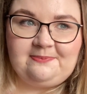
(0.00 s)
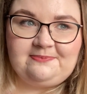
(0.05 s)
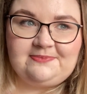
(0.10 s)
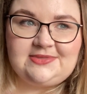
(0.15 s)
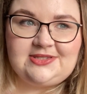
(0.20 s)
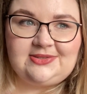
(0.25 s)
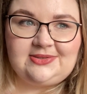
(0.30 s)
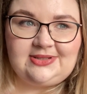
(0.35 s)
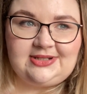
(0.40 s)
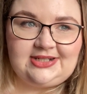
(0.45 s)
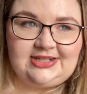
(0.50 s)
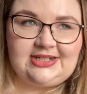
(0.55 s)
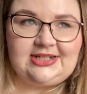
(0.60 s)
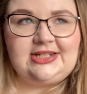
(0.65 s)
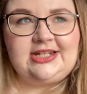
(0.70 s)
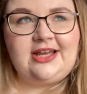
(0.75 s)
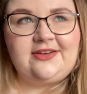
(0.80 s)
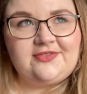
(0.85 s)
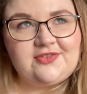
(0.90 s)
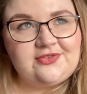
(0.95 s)
so that I
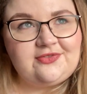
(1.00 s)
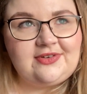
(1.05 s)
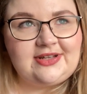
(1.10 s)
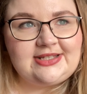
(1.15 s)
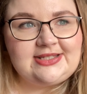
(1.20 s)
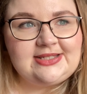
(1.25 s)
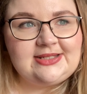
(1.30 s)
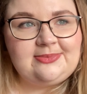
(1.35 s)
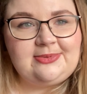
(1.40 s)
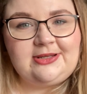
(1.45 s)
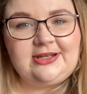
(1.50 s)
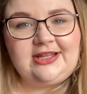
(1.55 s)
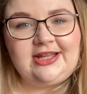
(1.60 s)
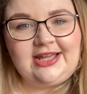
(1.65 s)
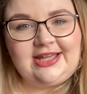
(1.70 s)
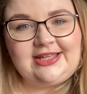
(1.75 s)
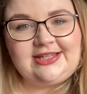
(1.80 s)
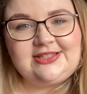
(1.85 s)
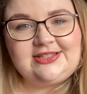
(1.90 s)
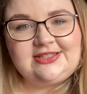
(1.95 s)
didn't have to risk putting
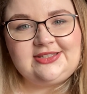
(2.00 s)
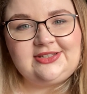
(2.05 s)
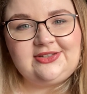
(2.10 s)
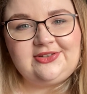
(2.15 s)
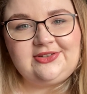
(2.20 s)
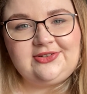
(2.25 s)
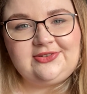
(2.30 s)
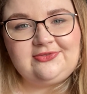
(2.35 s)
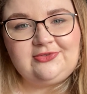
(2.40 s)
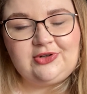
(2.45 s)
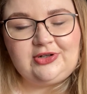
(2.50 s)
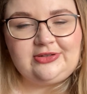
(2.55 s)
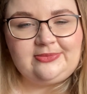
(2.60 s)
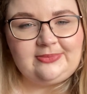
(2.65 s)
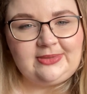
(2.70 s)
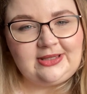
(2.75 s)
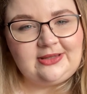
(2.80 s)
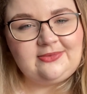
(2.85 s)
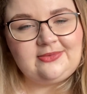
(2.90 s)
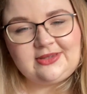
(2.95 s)
it into Royal
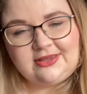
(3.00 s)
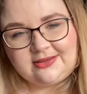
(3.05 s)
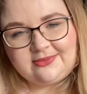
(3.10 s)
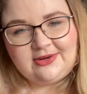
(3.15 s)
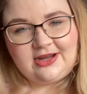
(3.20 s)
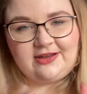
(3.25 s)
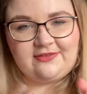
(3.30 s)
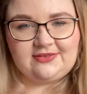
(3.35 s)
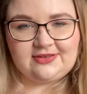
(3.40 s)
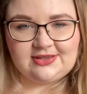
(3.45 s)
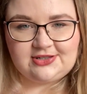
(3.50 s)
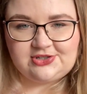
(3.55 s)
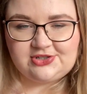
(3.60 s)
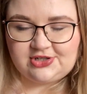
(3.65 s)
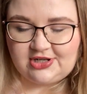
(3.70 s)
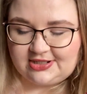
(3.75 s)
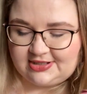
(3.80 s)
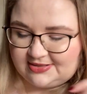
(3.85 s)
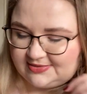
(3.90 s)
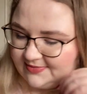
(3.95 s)
Mail when they were having their
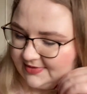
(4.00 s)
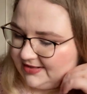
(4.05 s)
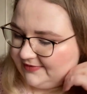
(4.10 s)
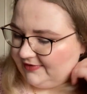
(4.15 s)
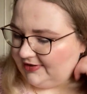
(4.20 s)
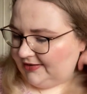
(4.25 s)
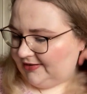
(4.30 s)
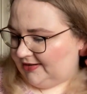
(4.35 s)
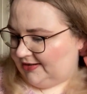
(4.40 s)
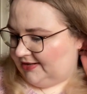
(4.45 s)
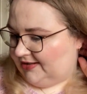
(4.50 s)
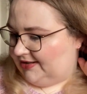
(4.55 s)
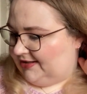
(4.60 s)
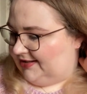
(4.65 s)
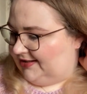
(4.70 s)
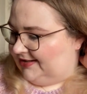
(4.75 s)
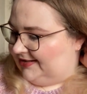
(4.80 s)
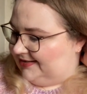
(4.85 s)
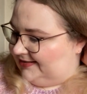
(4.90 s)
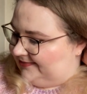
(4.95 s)
strikes, whatever.
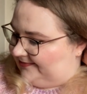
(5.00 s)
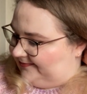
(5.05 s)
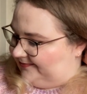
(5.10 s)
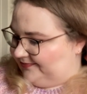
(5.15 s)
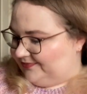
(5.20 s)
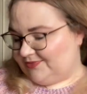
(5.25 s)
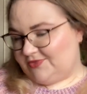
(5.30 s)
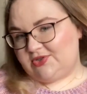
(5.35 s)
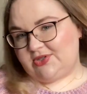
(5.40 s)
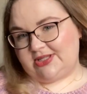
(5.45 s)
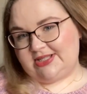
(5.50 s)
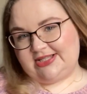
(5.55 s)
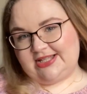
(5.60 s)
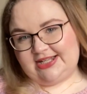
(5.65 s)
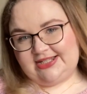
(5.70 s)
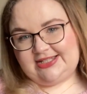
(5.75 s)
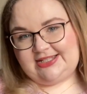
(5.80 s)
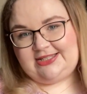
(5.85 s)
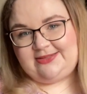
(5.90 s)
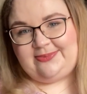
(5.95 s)
So I
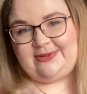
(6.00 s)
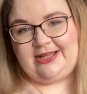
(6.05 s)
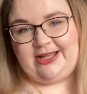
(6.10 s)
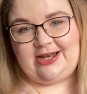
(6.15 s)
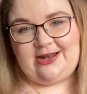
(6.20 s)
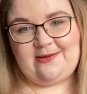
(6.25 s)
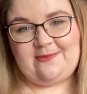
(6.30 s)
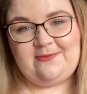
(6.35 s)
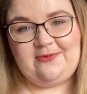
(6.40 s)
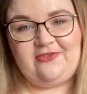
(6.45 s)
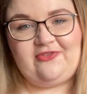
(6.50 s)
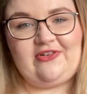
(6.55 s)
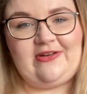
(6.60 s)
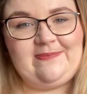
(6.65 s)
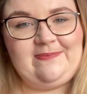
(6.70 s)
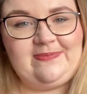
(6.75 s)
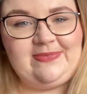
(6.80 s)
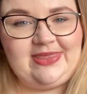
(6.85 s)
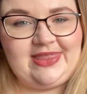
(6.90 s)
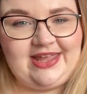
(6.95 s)
selected to pick it up
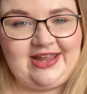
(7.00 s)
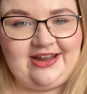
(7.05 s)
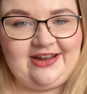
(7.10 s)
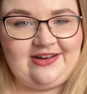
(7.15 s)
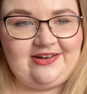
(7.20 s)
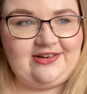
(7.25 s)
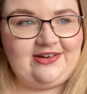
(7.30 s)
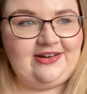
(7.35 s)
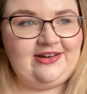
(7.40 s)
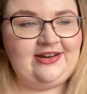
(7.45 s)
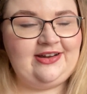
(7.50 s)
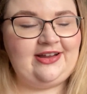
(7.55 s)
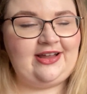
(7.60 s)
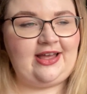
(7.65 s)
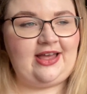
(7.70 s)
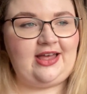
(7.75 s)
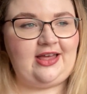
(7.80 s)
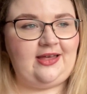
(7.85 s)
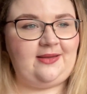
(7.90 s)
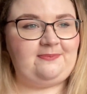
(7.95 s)
from their
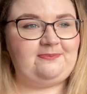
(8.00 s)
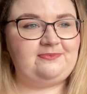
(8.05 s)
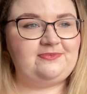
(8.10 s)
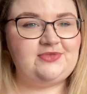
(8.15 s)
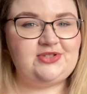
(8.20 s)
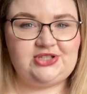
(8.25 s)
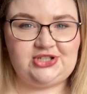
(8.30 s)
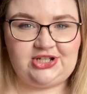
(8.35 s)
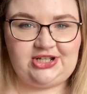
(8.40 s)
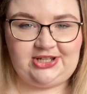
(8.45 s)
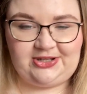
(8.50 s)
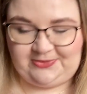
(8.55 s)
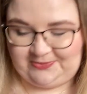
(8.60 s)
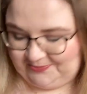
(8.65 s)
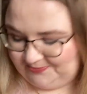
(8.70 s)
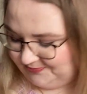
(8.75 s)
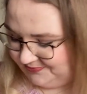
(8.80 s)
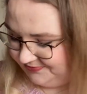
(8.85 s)
um, studio